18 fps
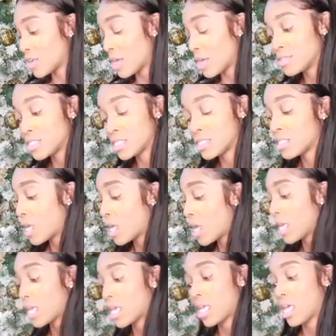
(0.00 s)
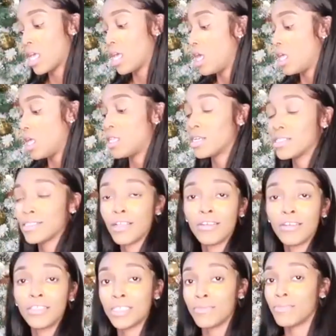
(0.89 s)
I'm just like, look, sir,
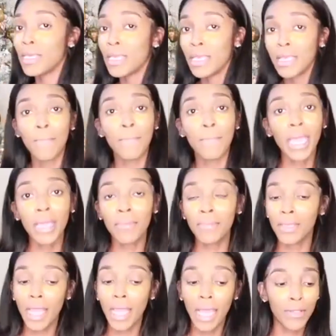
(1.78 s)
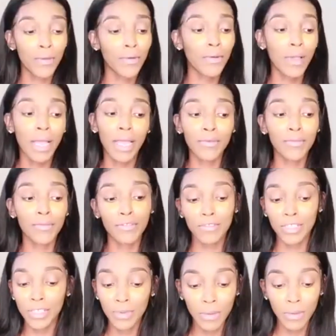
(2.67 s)
it's just me and the baby. I don't know
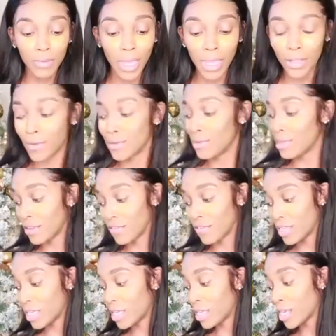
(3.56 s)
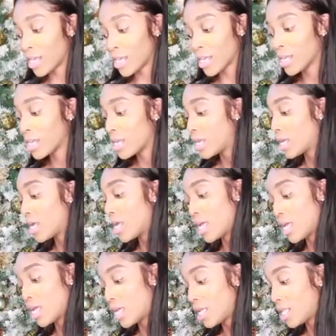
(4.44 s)
these people. I don't live here.
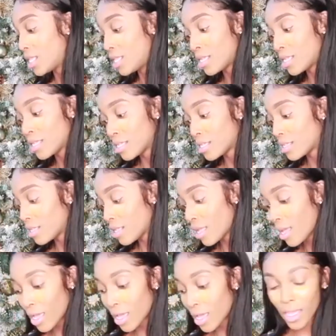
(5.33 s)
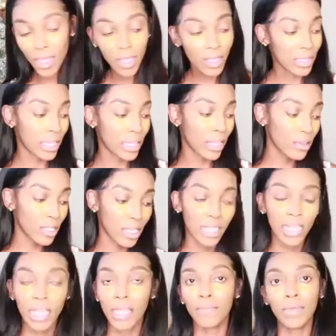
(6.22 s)
They're
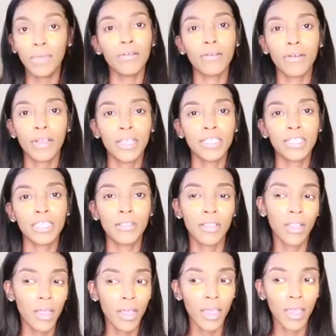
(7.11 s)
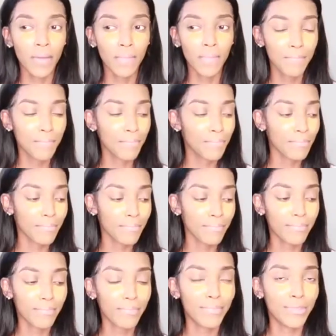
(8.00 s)
looking at me crazy, like,
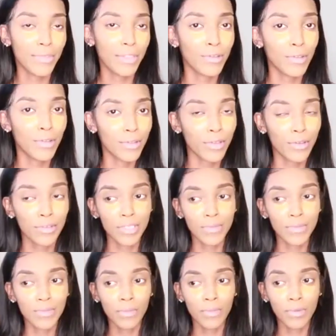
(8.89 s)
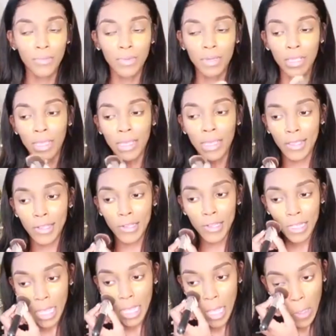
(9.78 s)
you don't know these people, but yeah, you're
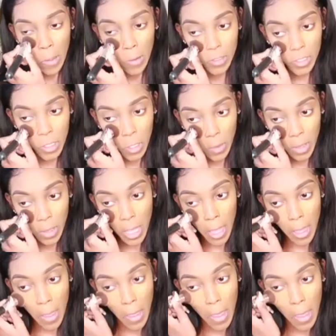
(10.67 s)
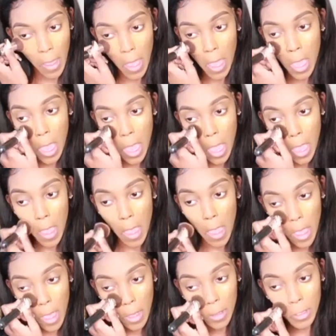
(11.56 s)
in the house. Okay.
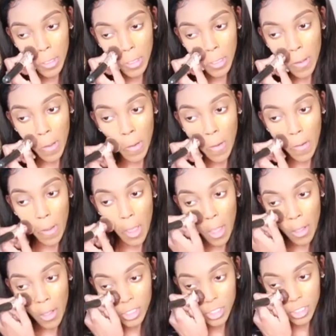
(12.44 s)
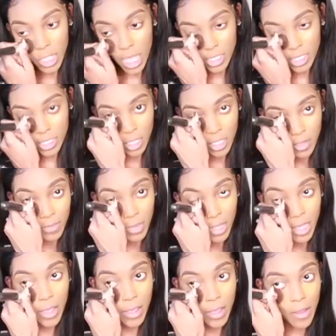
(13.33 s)
So I tell them
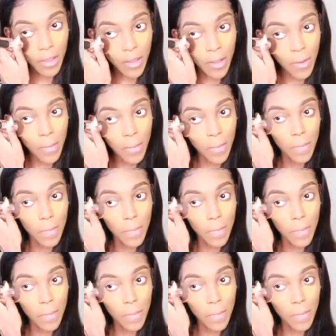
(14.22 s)
that